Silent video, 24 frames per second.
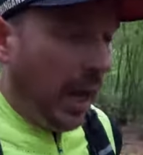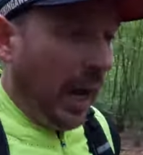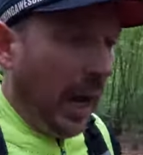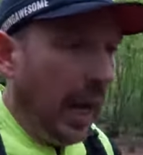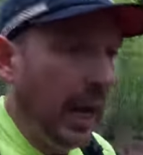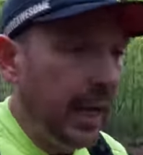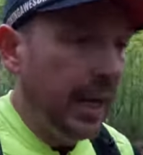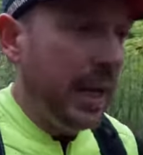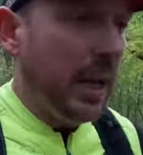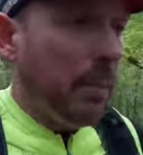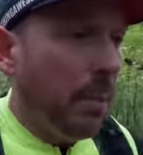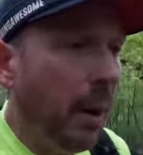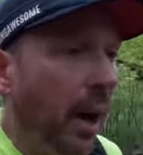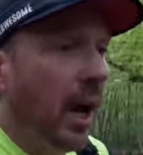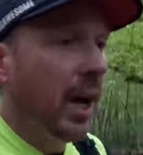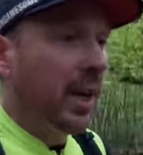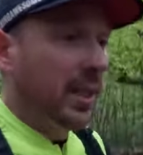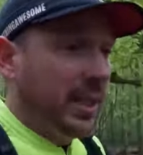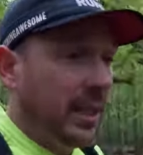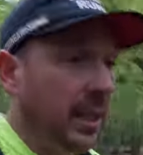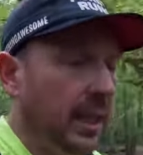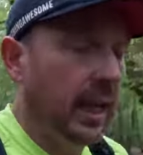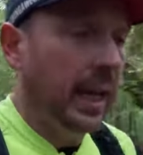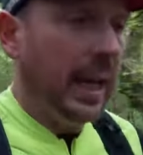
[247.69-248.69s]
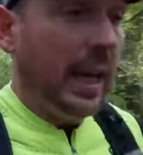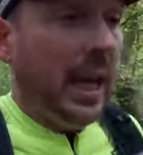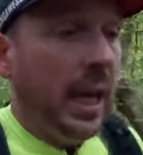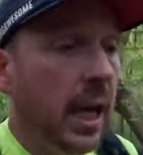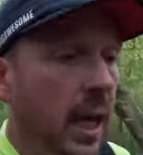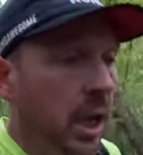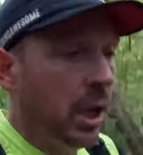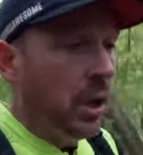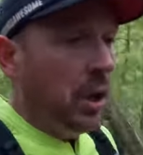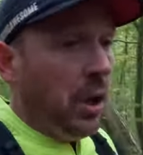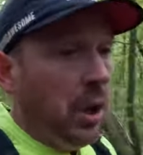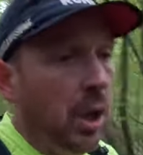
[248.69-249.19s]
I think personally
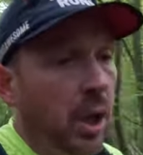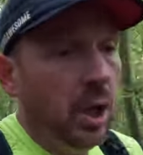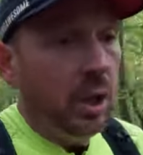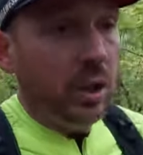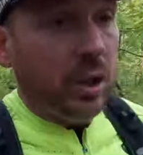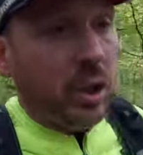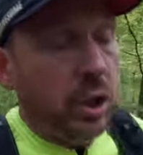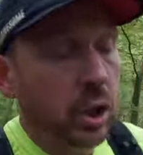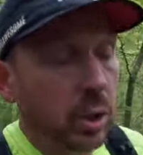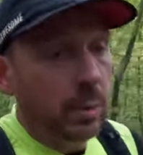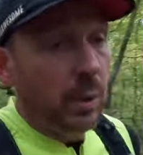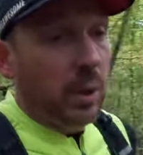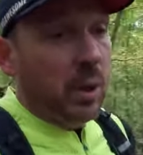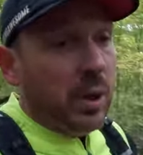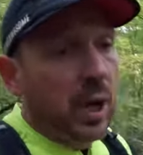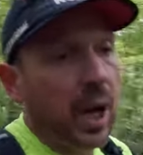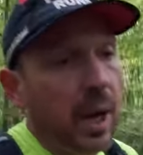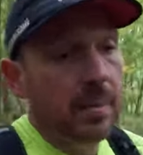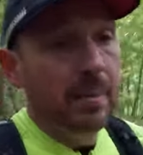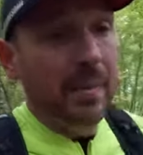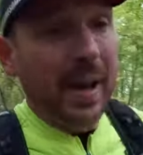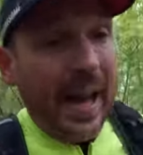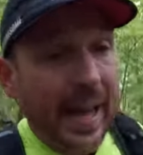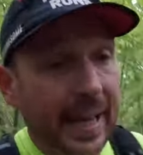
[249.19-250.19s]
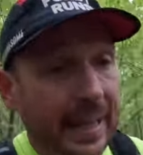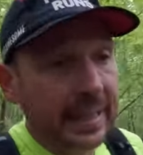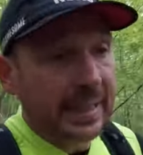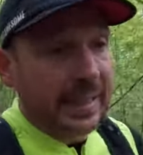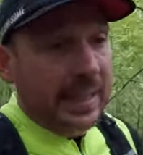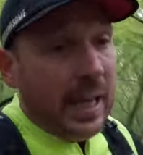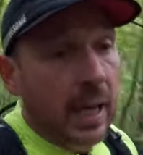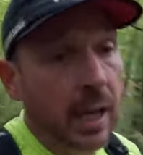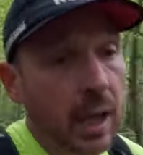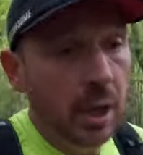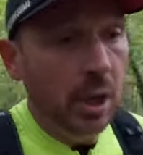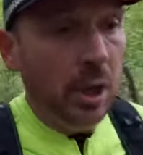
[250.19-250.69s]
the Trabuco
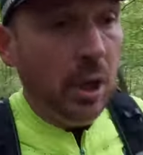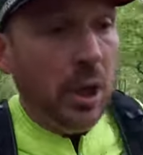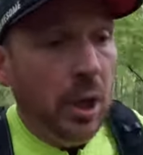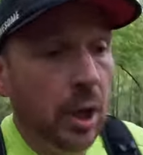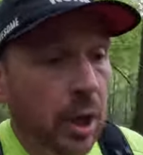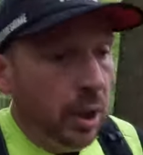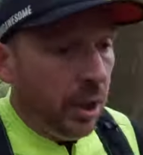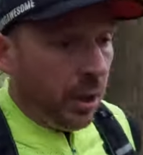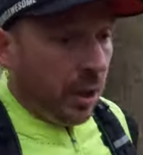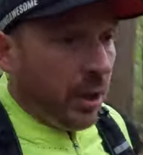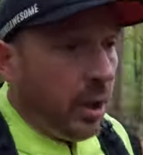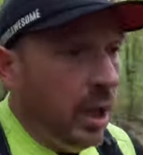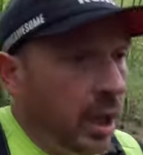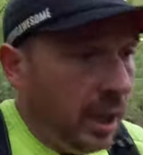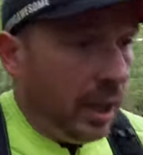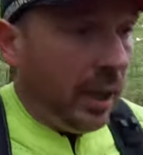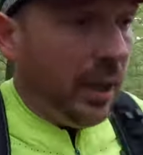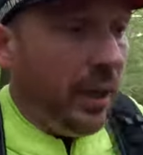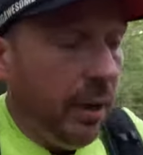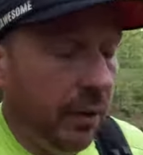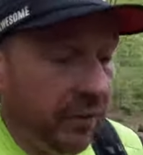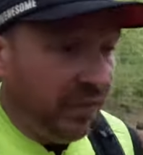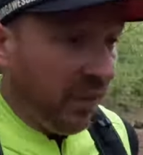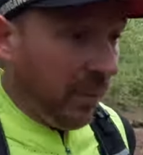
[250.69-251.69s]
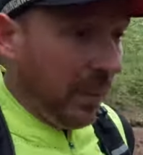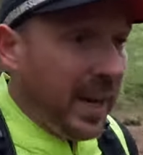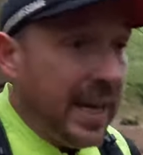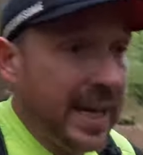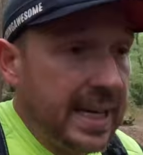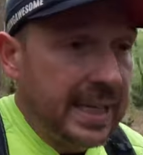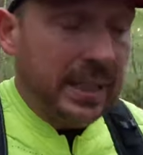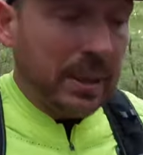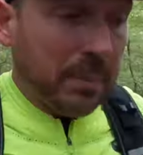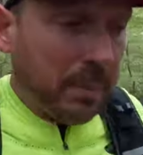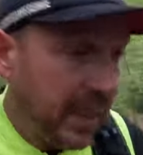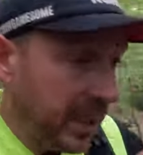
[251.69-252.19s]
Max for
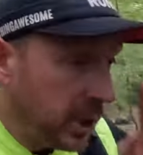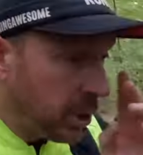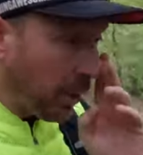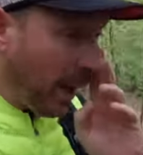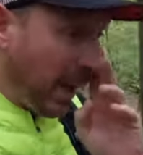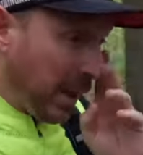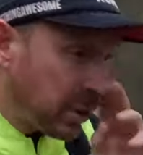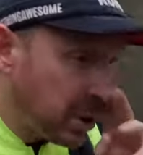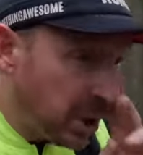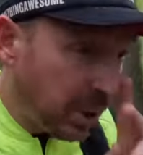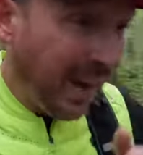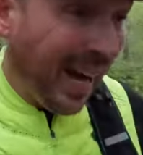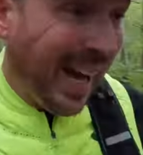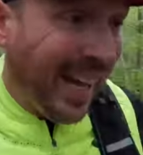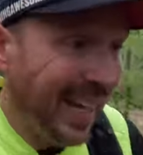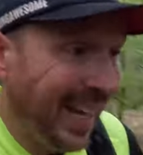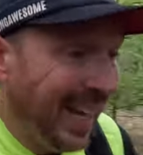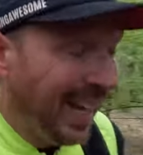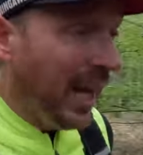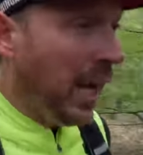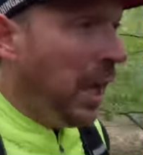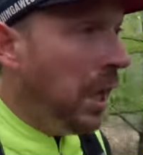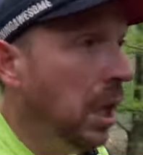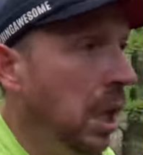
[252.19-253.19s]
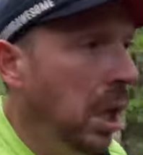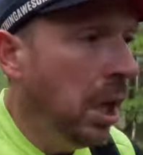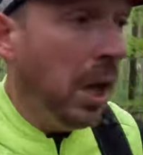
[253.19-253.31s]
me is the best trail shoe out there.